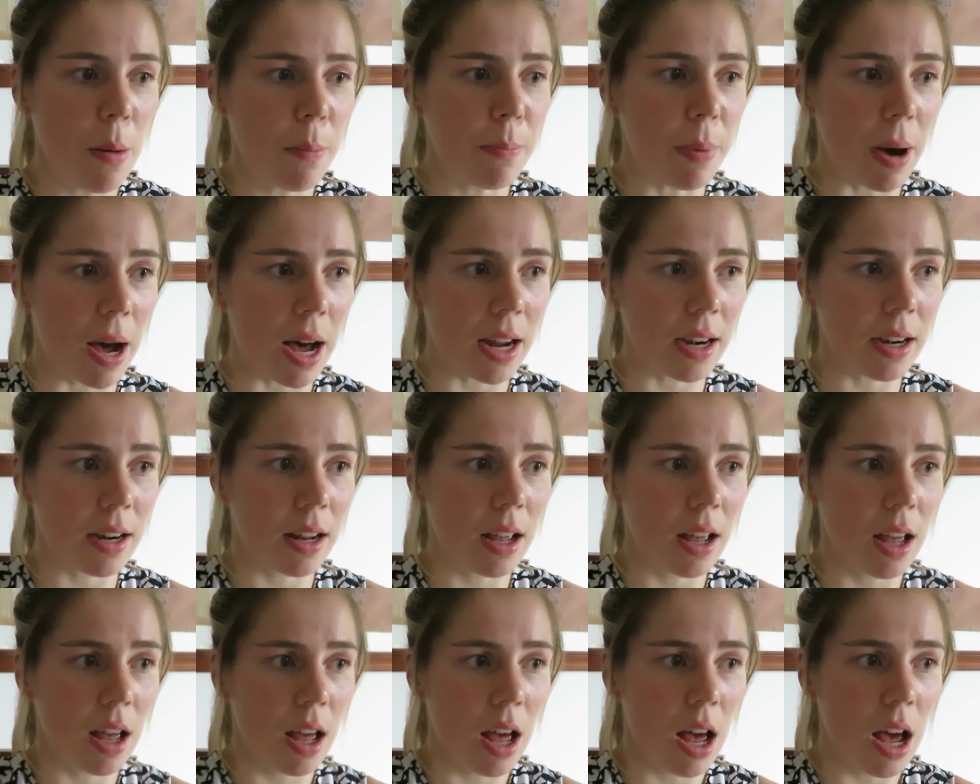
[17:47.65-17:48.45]
But
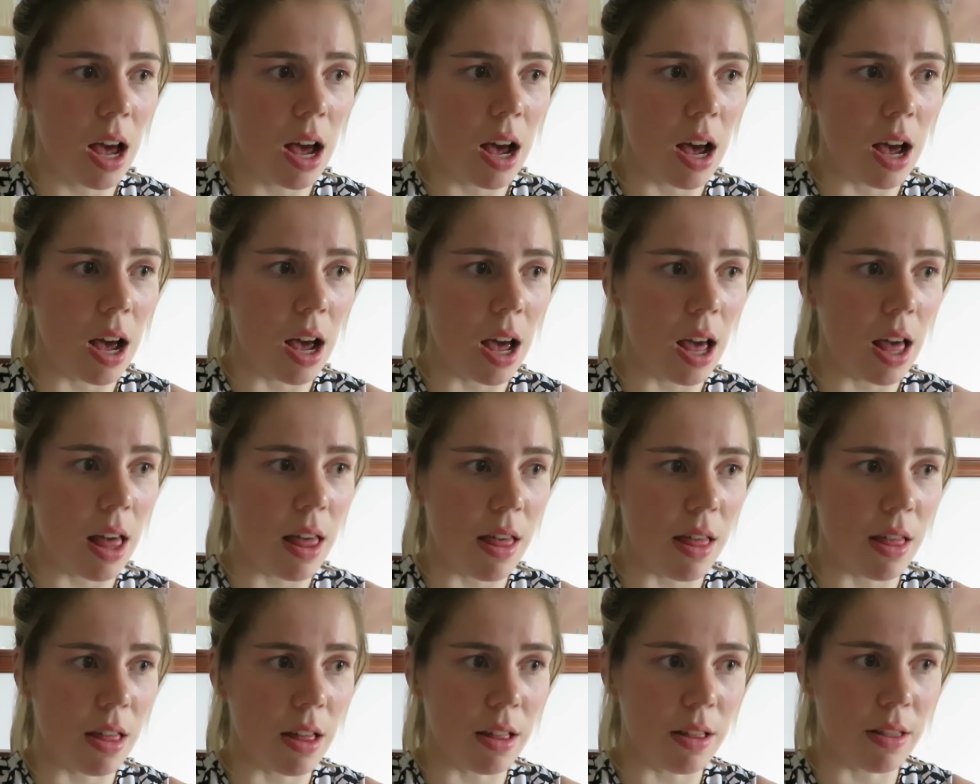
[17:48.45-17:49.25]
uh,
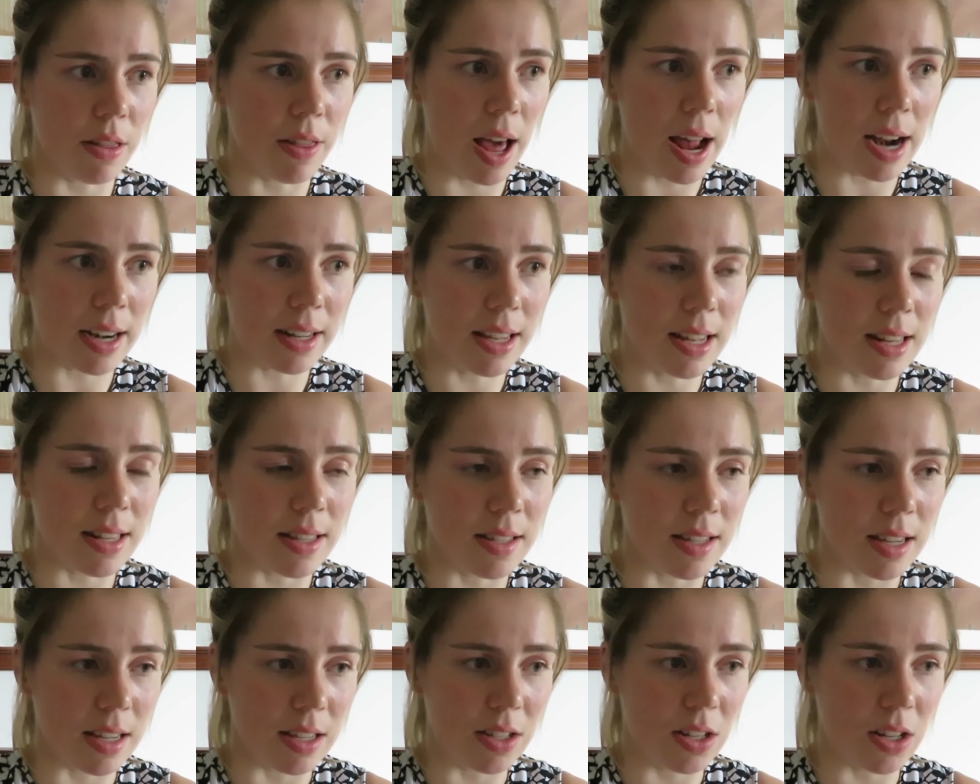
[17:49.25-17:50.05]
that
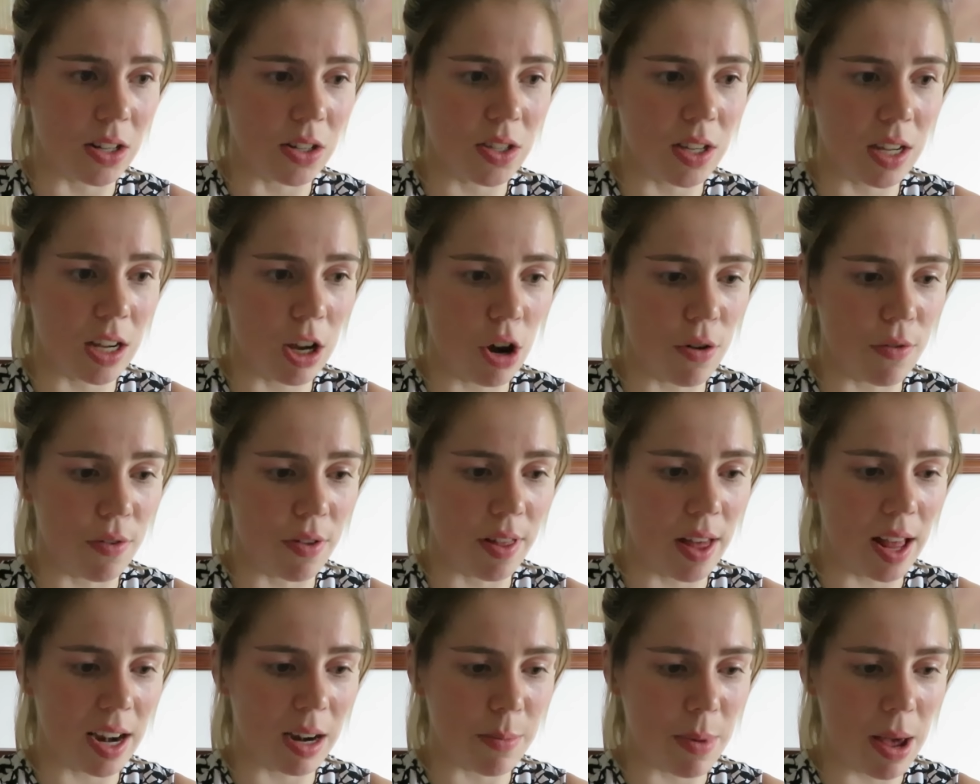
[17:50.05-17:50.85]
consistency over
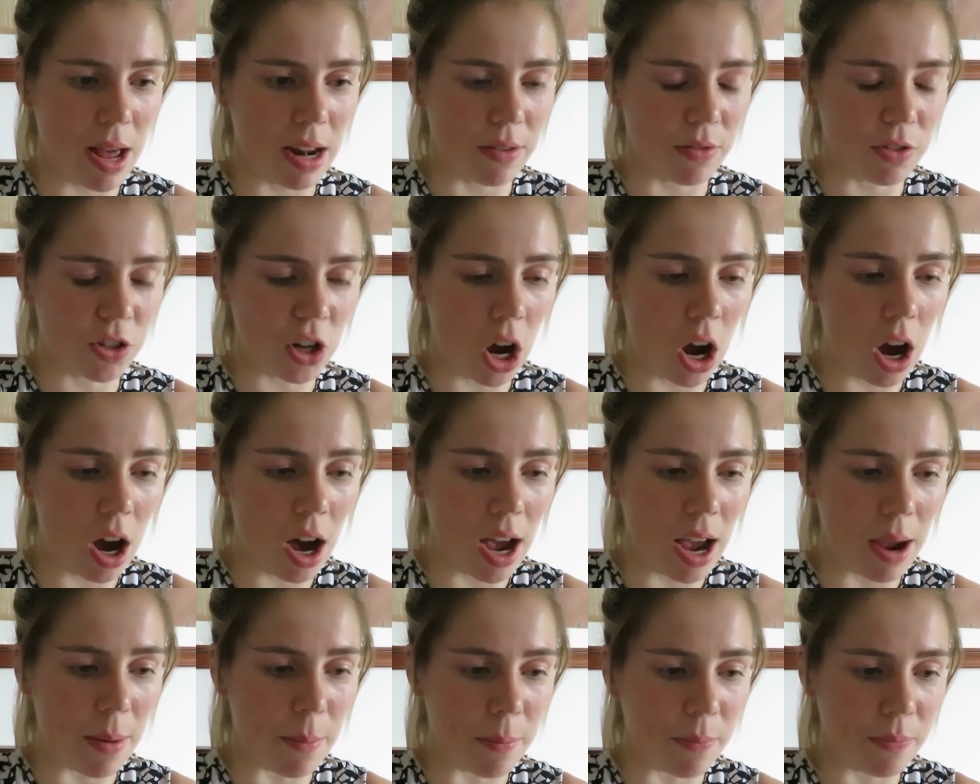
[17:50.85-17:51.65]
that amount of
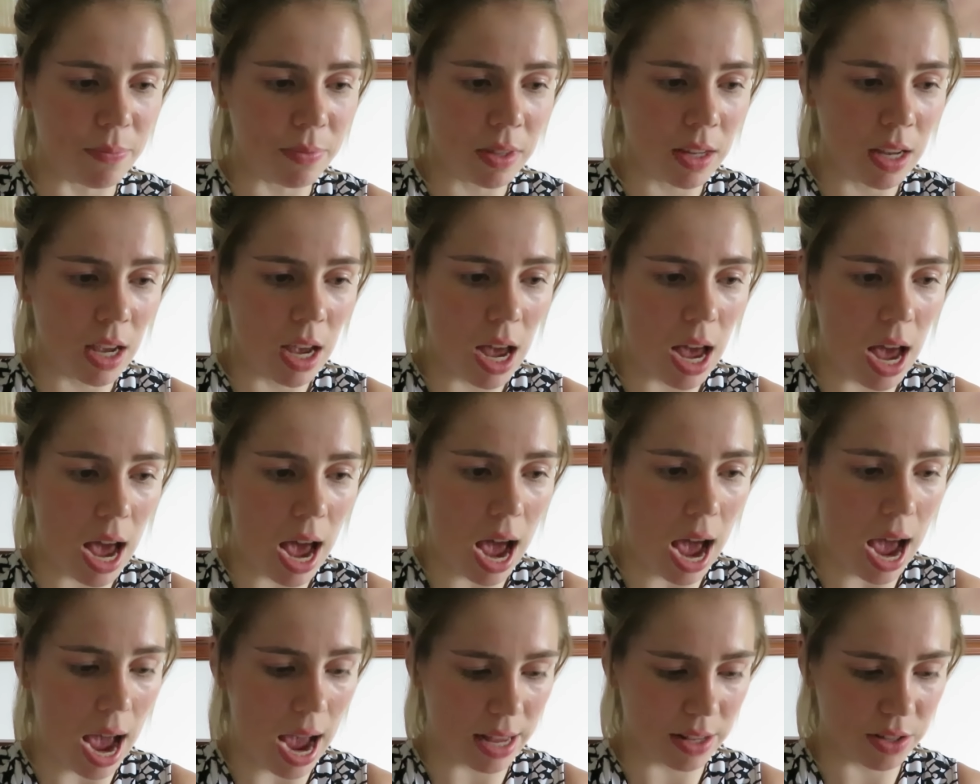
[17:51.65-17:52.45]
time
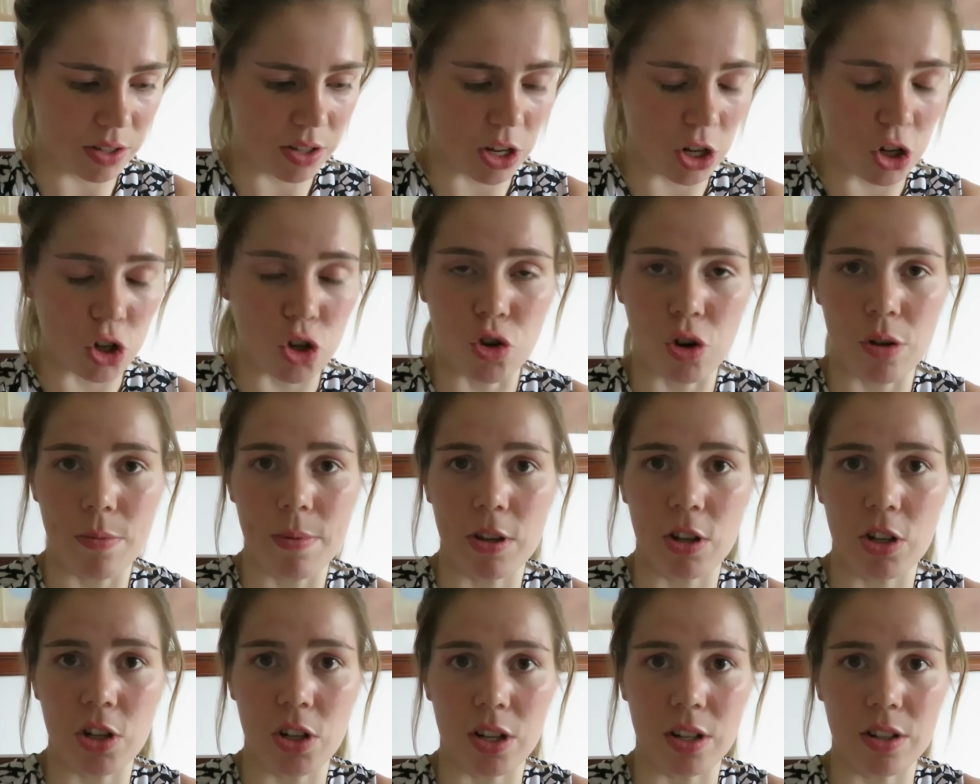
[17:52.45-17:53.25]
has
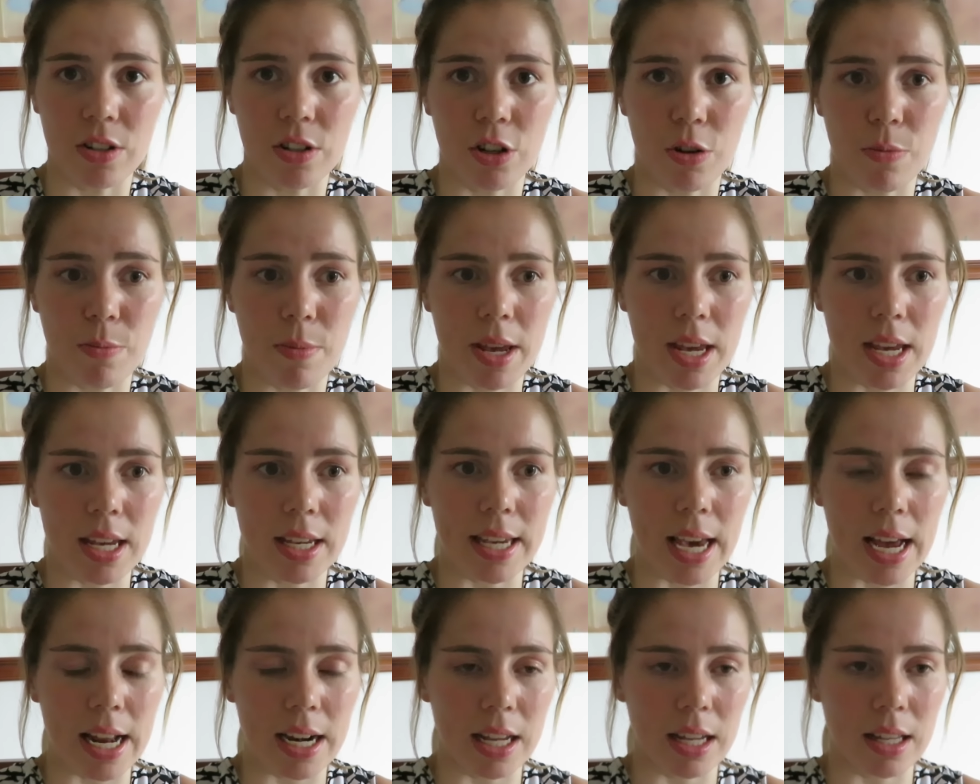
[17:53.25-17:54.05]
contributed to me
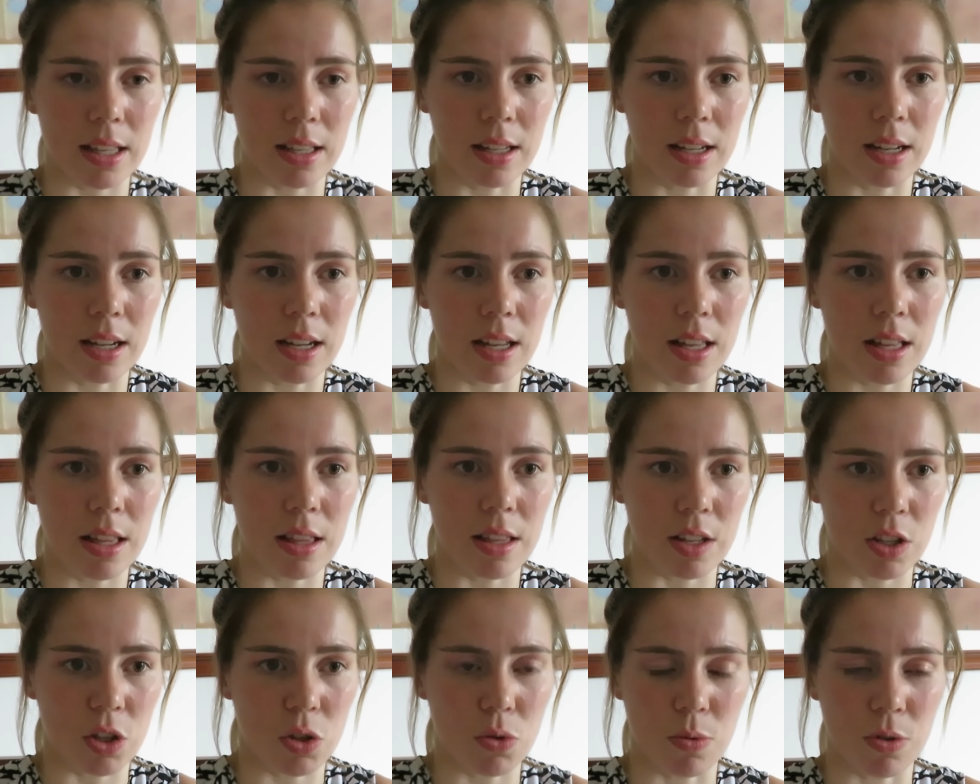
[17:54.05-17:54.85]
getting
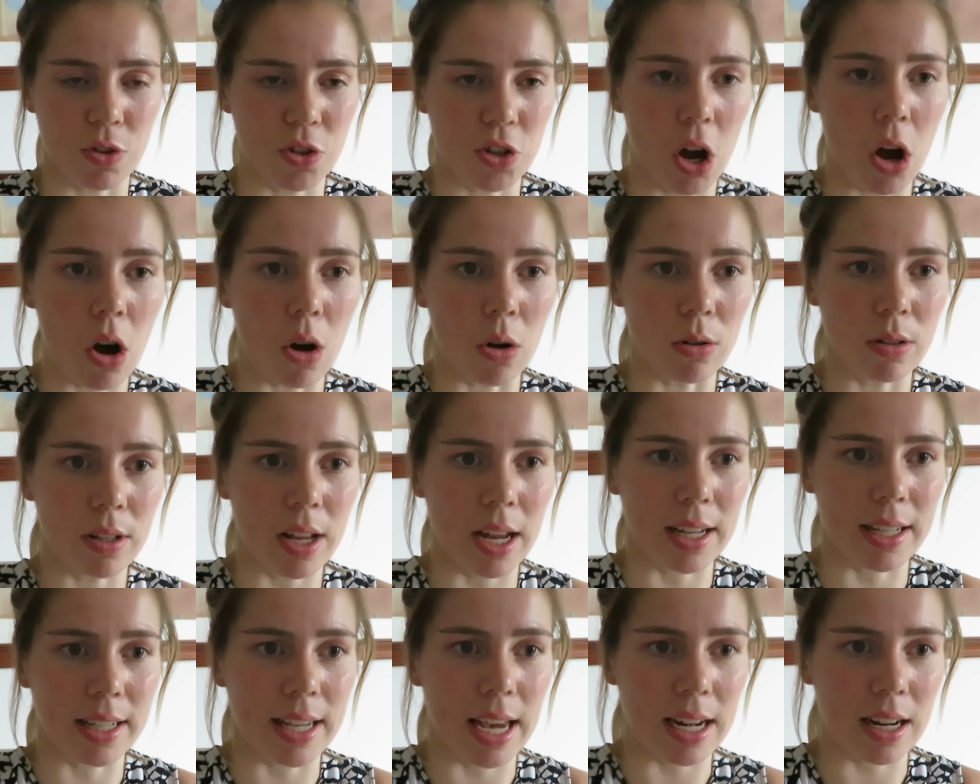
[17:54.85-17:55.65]
this result
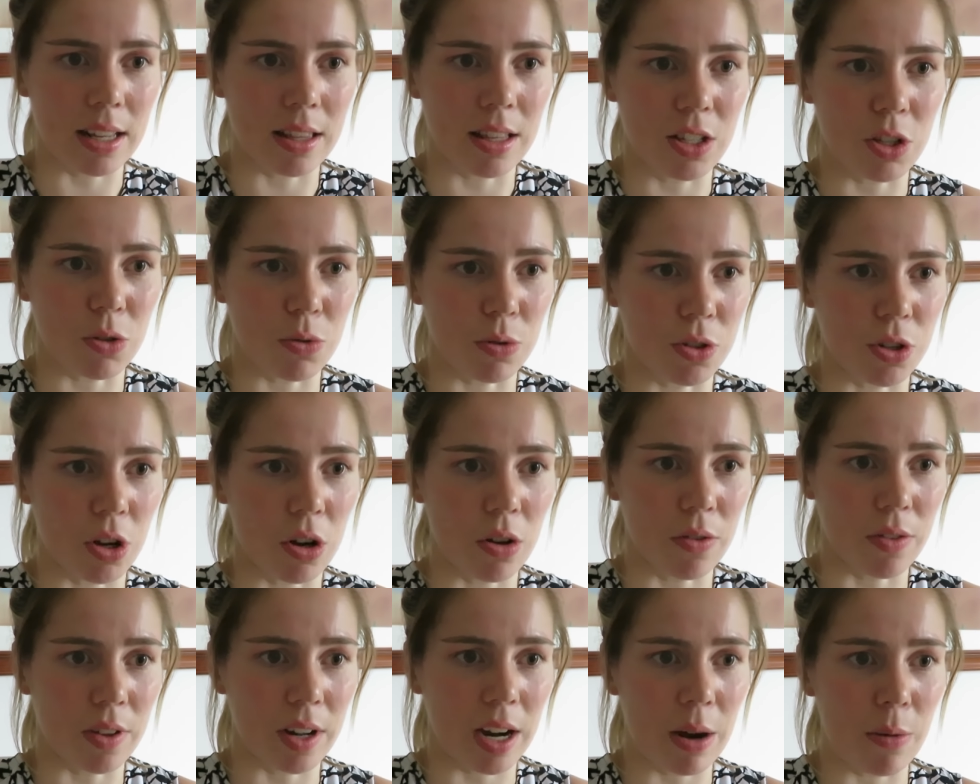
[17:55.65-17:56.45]
and getting this
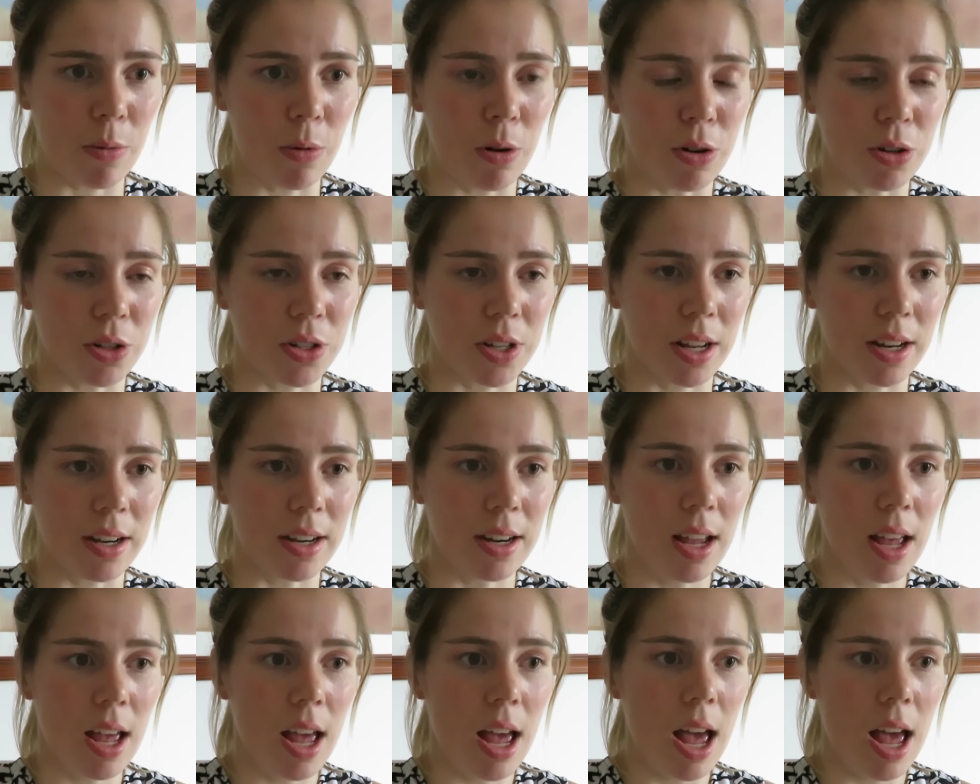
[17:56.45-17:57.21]
result that I wanted.